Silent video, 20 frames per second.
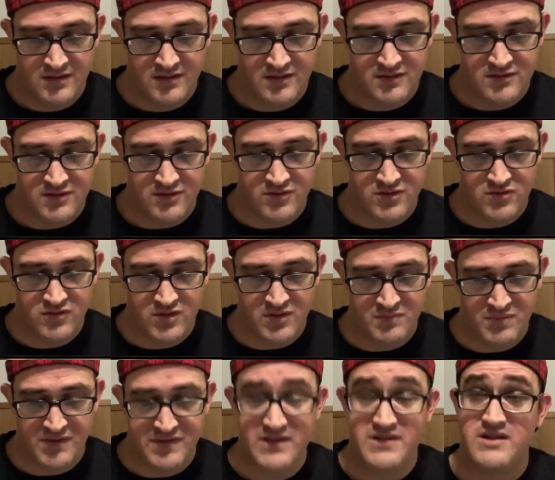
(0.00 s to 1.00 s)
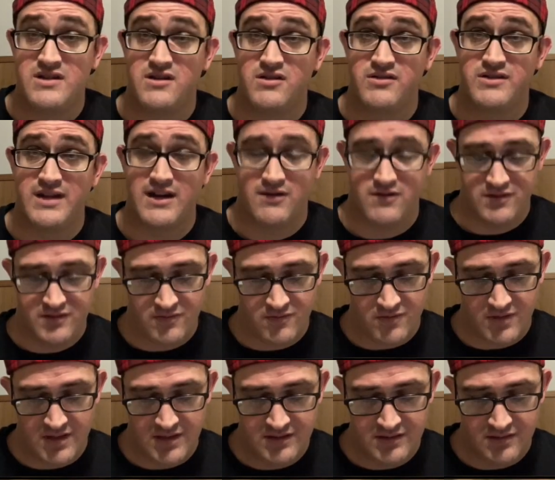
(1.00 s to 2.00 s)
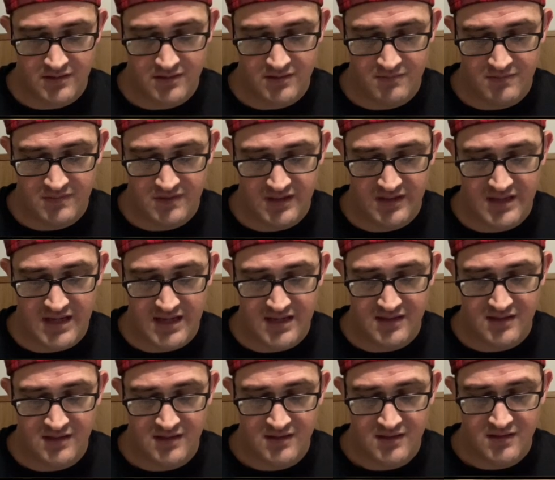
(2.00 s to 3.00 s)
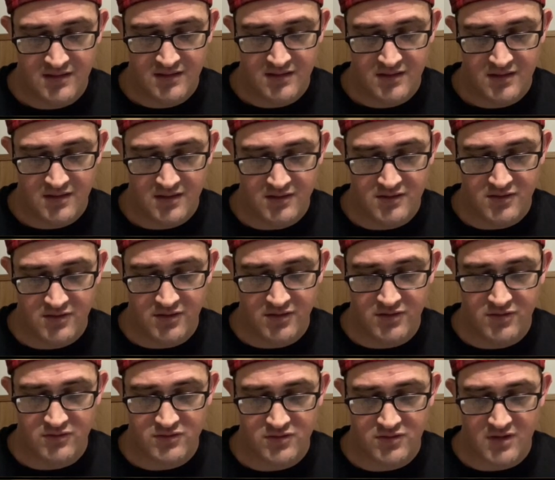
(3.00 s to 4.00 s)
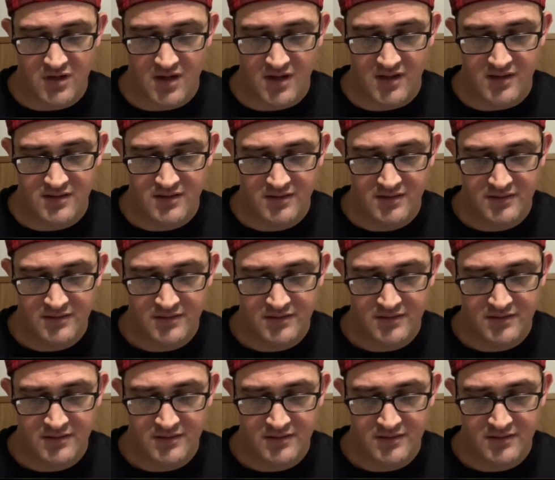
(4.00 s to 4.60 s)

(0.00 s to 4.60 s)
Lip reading: So you could put this in your territory to negate a good or neutral card.